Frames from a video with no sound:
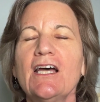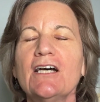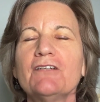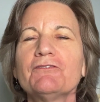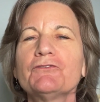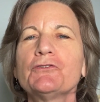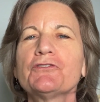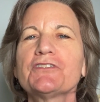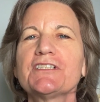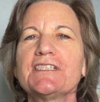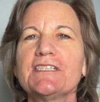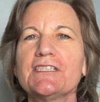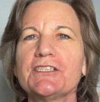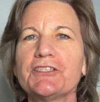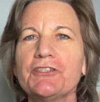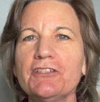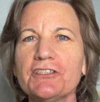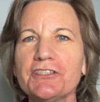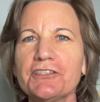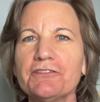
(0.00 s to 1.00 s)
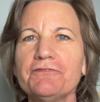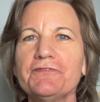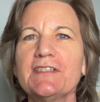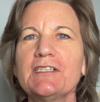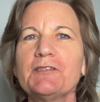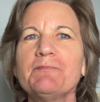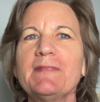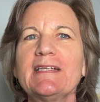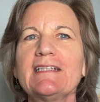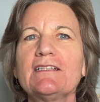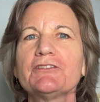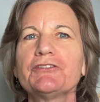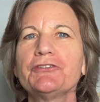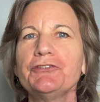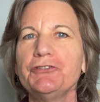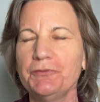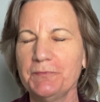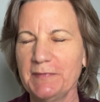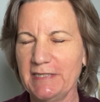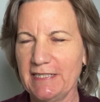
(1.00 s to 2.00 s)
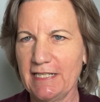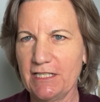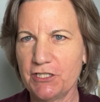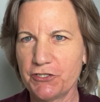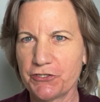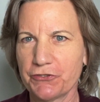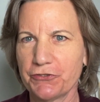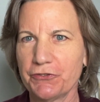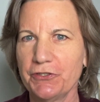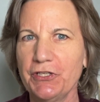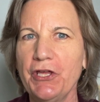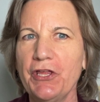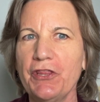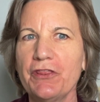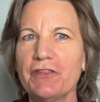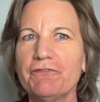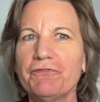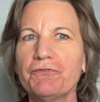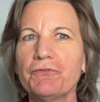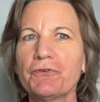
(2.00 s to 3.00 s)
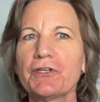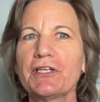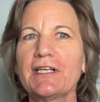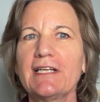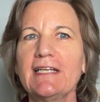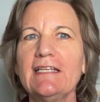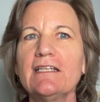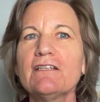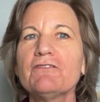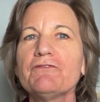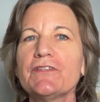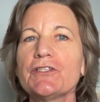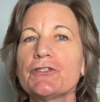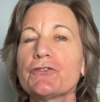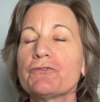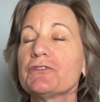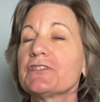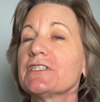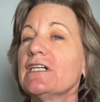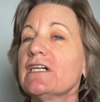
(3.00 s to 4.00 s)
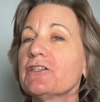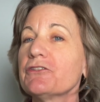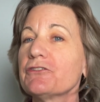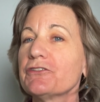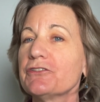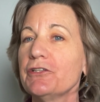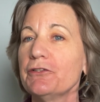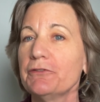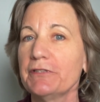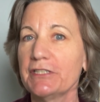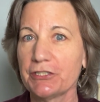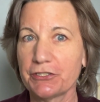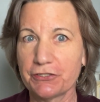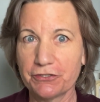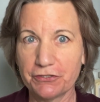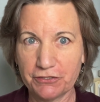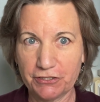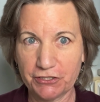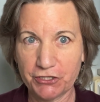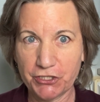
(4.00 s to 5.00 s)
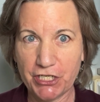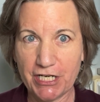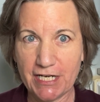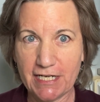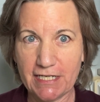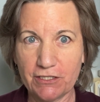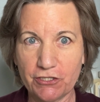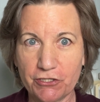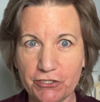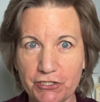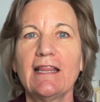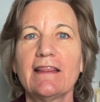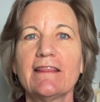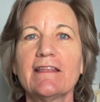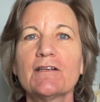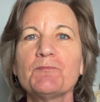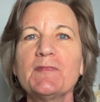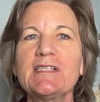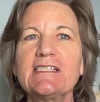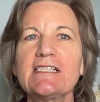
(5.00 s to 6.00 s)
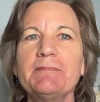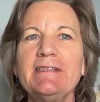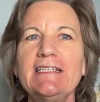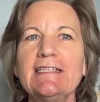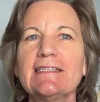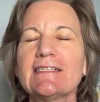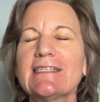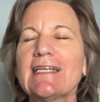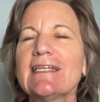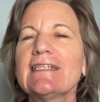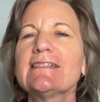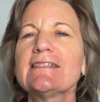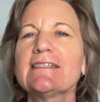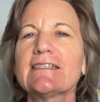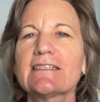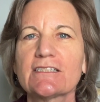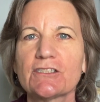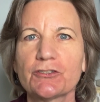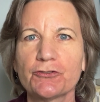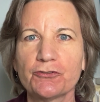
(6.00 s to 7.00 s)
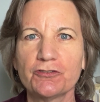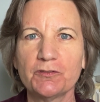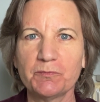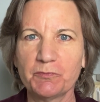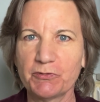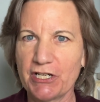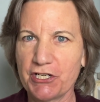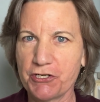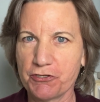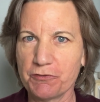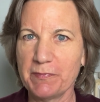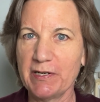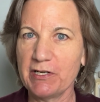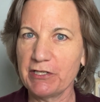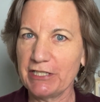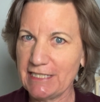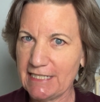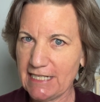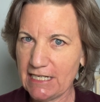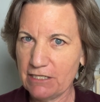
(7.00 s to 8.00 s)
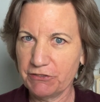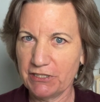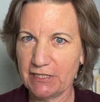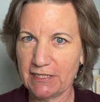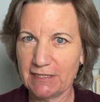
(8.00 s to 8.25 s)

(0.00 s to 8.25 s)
Of course, it is also fundamental to human nature that for an individual to undergo internal change, there must be intense external pressure bearing down on